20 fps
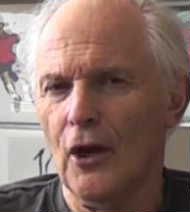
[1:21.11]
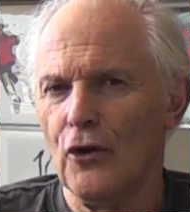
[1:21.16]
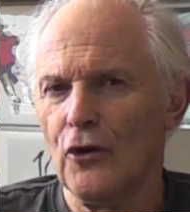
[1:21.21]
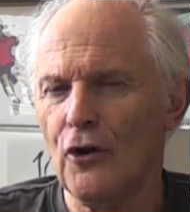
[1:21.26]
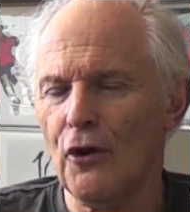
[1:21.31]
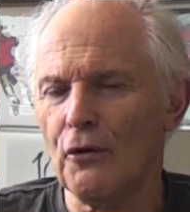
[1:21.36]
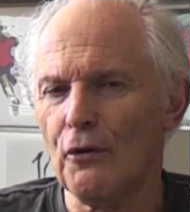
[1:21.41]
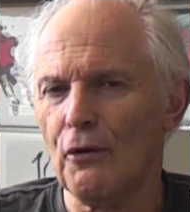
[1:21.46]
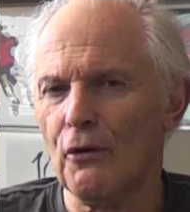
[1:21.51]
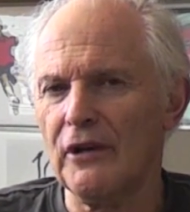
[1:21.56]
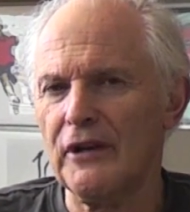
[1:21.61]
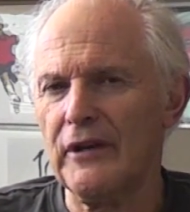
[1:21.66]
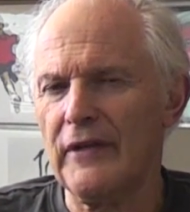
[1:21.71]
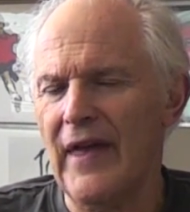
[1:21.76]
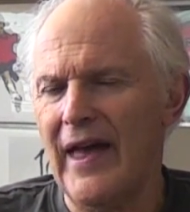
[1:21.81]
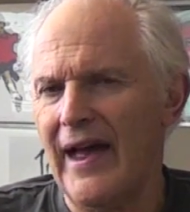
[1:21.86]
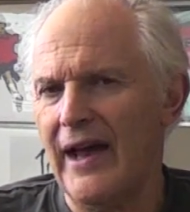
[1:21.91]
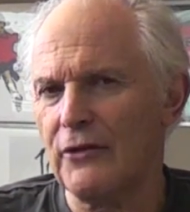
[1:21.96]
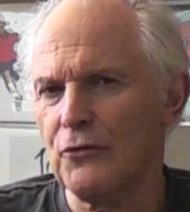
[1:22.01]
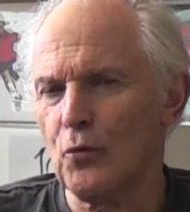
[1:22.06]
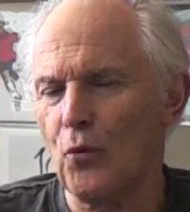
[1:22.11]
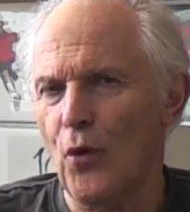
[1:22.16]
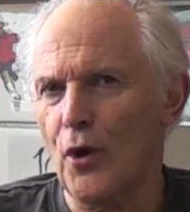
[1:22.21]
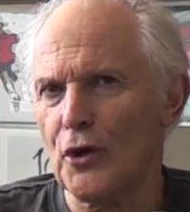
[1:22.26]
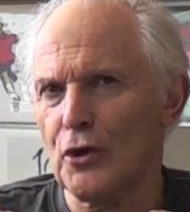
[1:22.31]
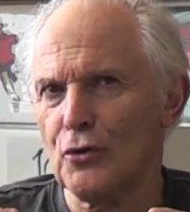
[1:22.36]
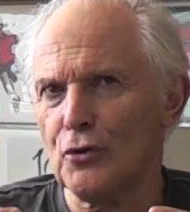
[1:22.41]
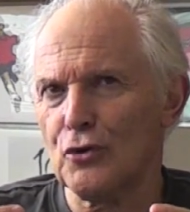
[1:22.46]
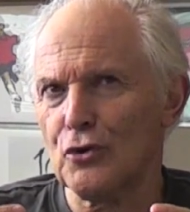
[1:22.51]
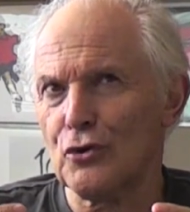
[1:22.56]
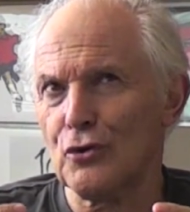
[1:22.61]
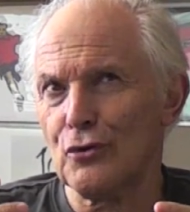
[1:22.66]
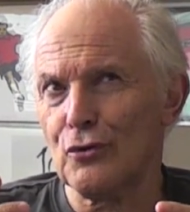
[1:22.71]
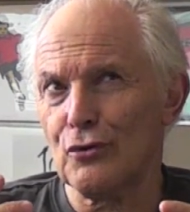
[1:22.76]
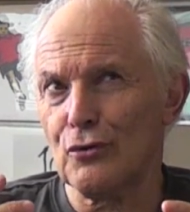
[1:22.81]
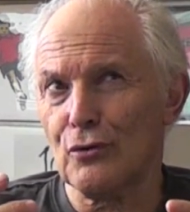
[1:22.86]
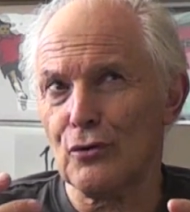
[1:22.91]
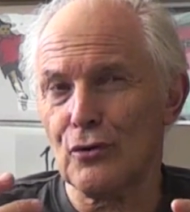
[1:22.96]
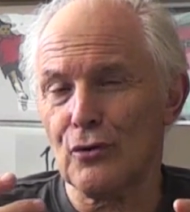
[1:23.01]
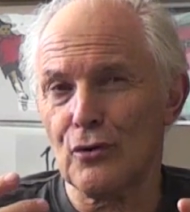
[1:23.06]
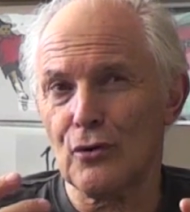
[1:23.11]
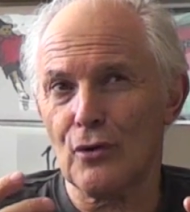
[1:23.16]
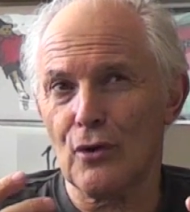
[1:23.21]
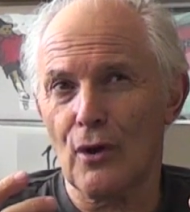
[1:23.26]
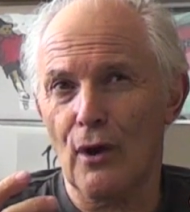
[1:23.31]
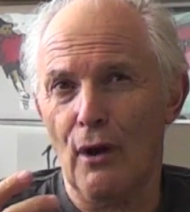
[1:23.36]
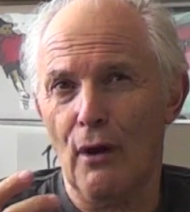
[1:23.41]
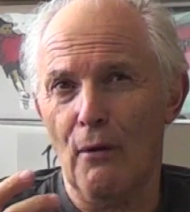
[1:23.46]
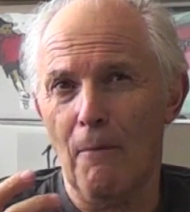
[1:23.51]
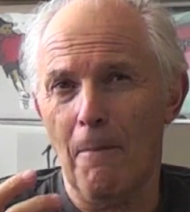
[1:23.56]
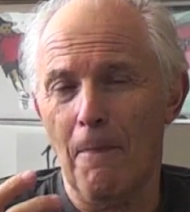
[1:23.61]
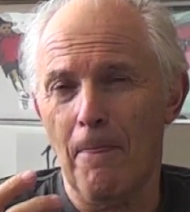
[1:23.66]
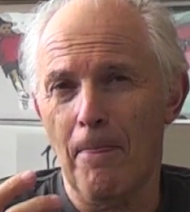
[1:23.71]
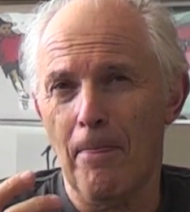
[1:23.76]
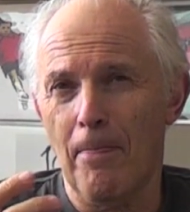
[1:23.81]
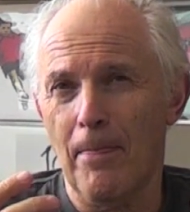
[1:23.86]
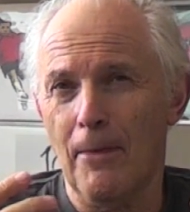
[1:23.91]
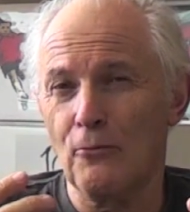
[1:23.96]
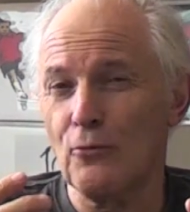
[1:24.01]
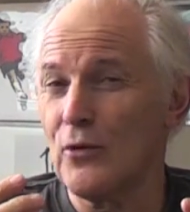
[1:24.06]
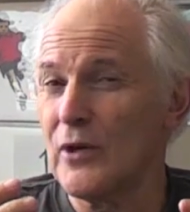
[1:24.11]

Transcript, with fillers: Not only that, what um,